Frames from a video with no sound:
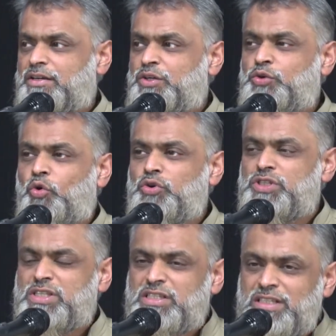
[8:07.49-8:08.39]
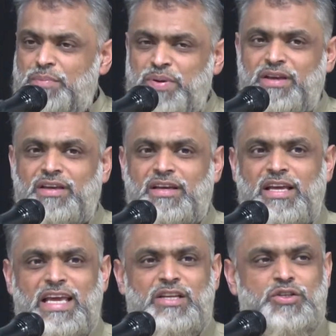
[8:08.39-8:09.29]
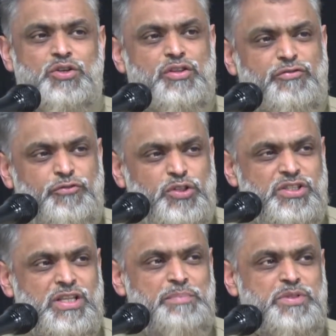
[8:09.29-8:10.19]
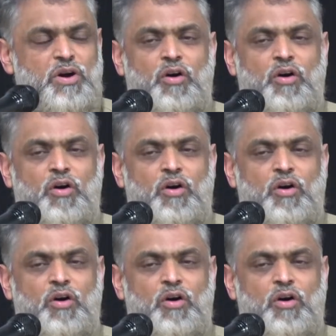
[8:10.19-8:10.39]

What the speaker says: you're stepping into the footsteps